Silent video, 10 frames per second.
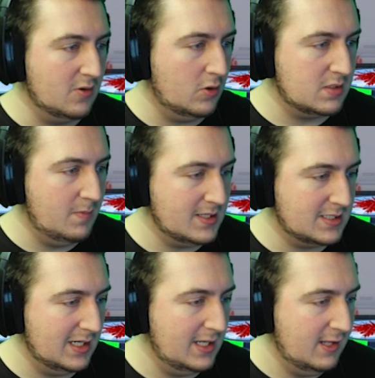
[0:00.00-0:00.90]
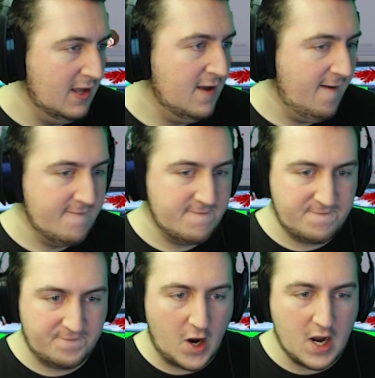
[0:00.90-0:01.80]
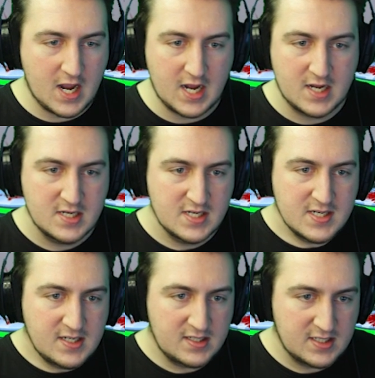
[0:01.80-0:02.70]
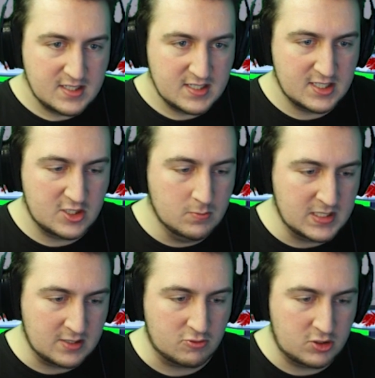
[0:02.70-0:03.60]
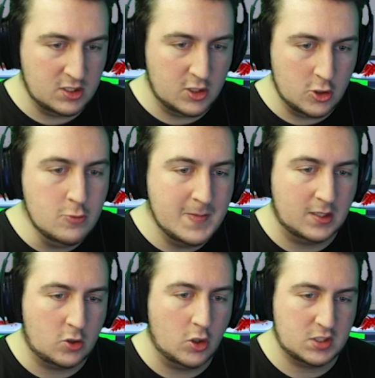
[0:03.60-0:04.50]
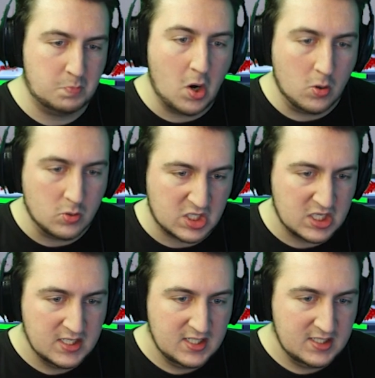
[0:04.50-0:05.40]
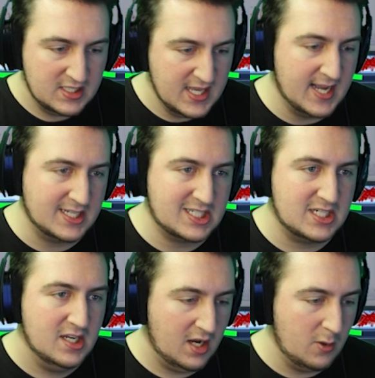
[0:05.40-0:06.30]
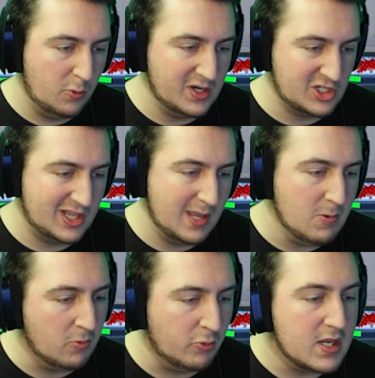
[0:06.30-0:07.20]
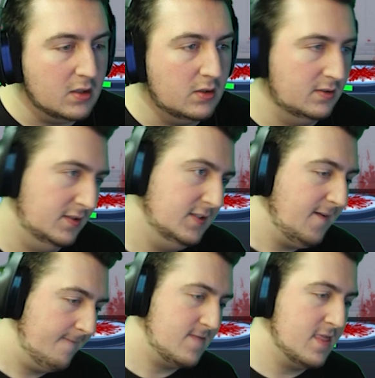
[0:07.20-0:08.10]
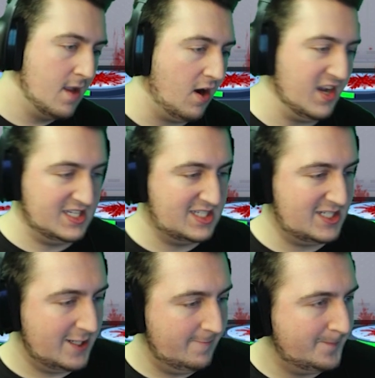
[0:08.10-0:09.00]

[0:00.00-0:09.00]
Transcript: automatically... fire. Homing crossbows. Yes, I wish they were real. Nice.